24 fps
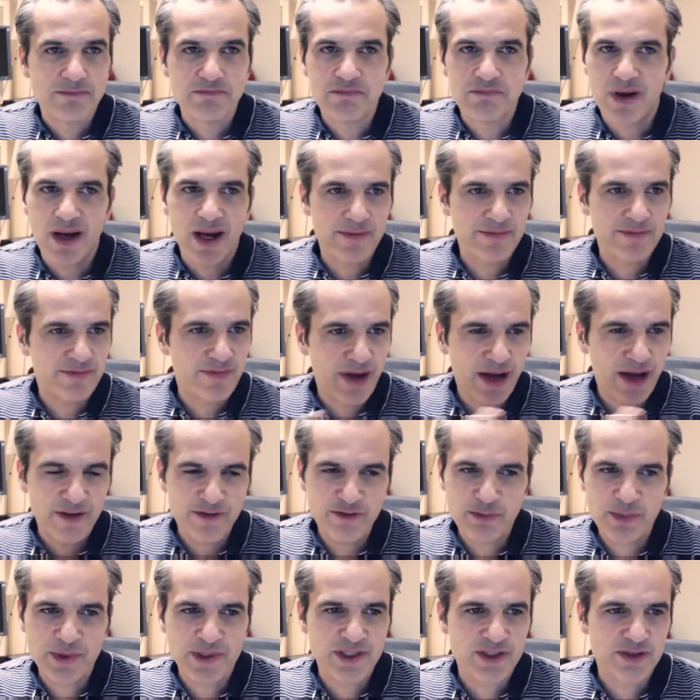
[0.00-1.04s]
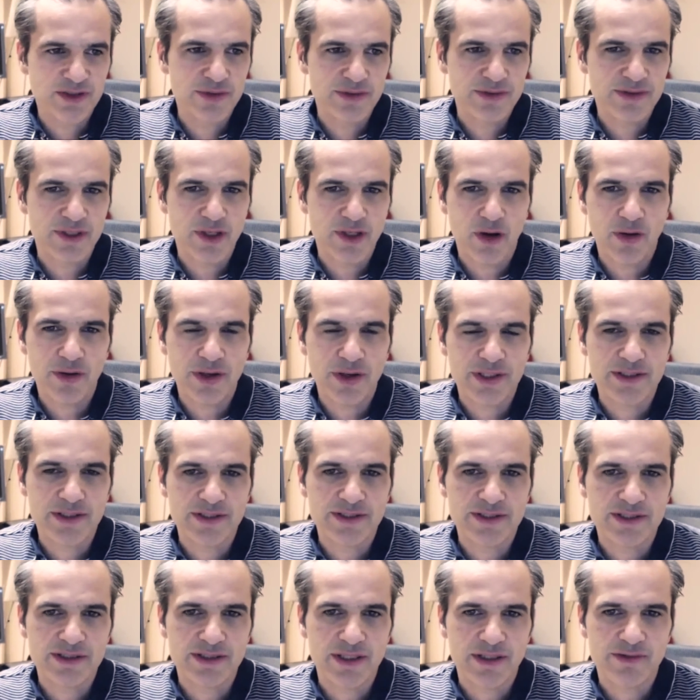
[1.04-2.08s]
I've been doing Oracle
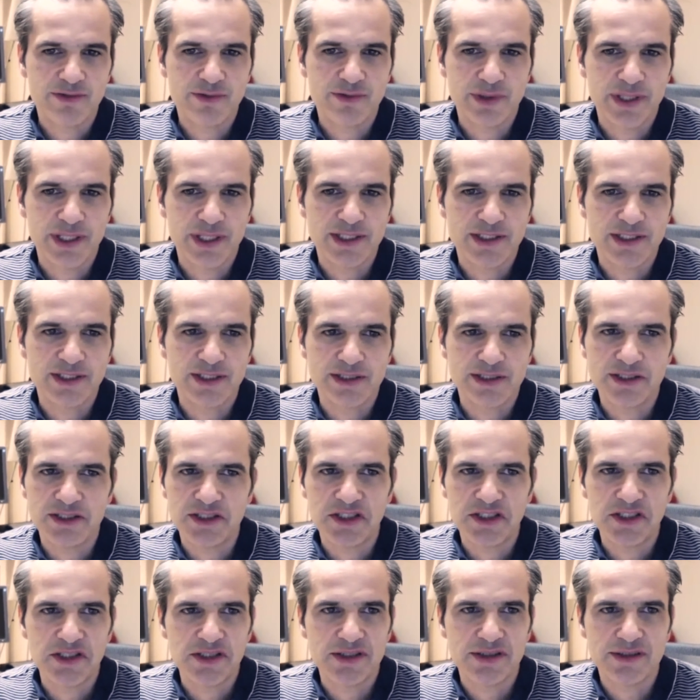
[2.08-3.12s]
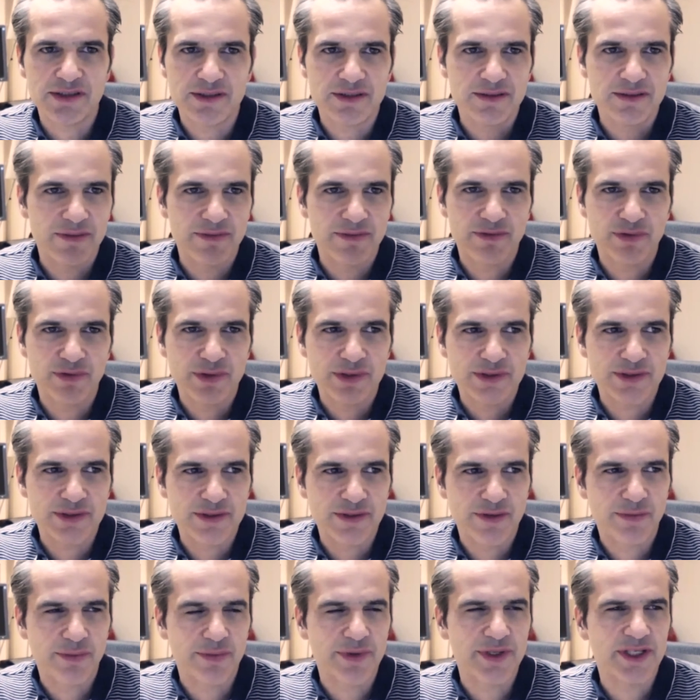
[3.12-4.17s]
stuff for 18 years,
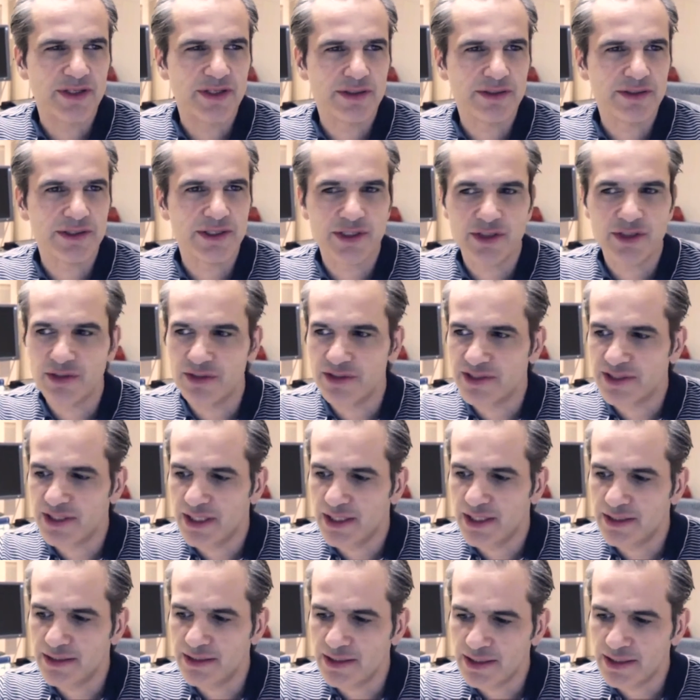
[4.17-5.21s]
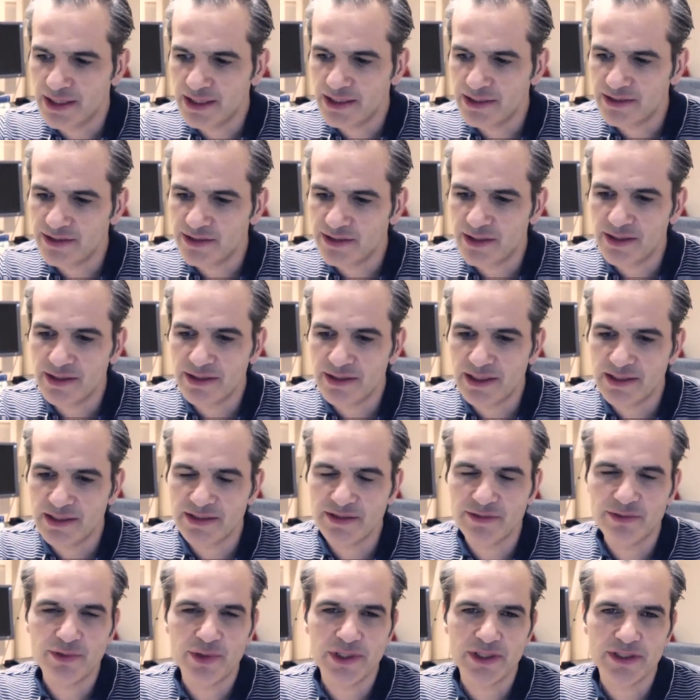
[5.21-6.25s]
first 3 years in consulting, and started as
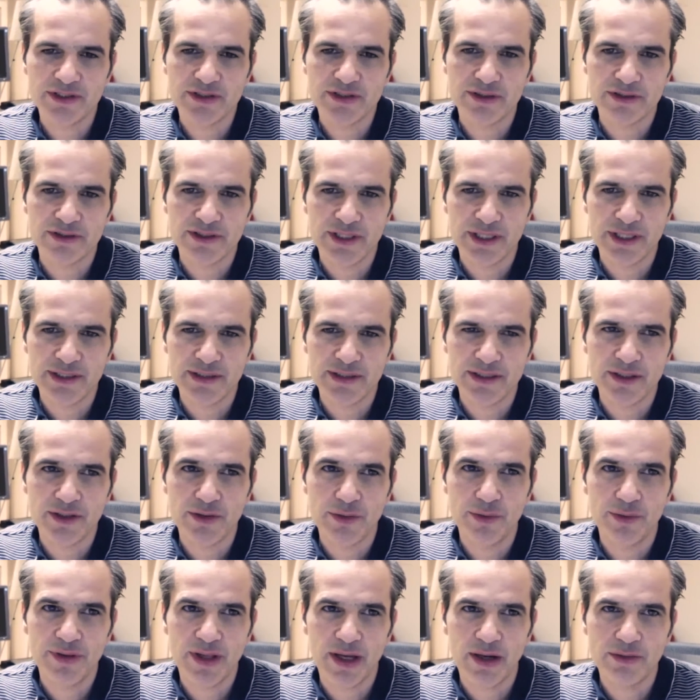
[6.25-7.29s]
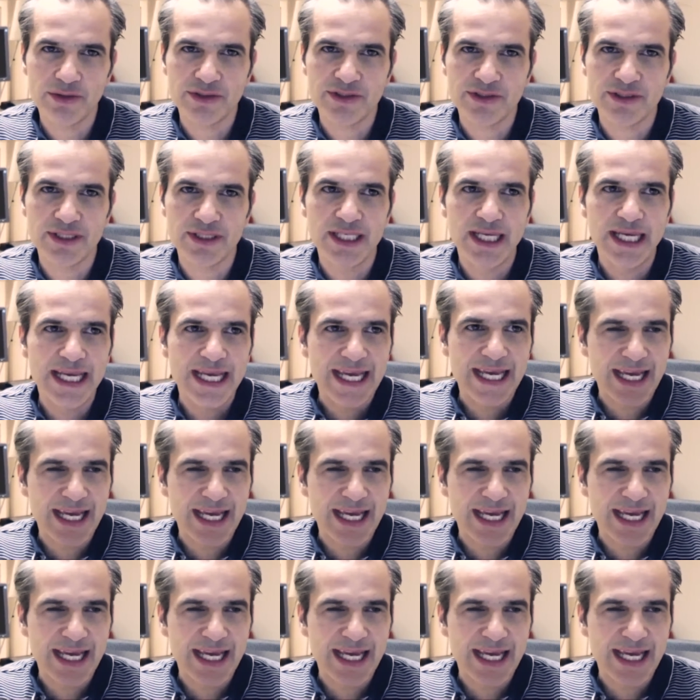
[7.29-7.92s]
a freelance consultant in 2000.